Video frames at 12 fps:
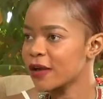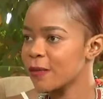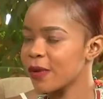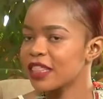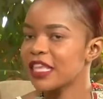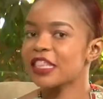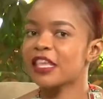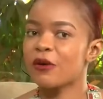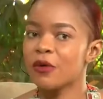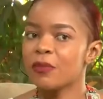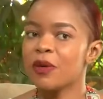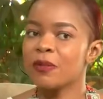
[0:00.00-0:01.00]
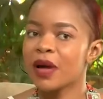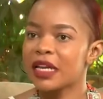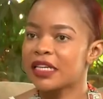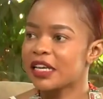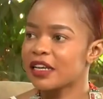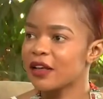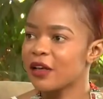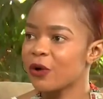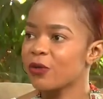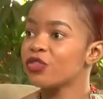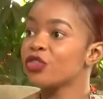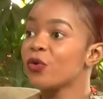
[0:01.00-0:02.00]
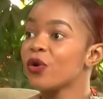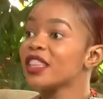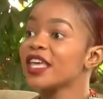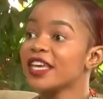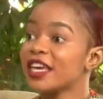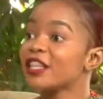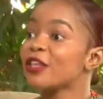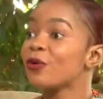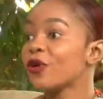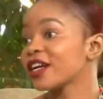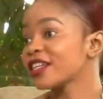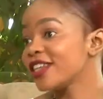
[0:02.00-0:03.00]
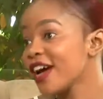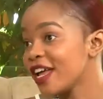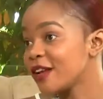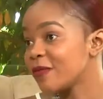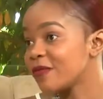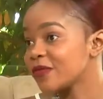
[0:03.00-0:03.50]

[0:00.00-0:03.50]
but then they are reprimanded with the way they get the work done.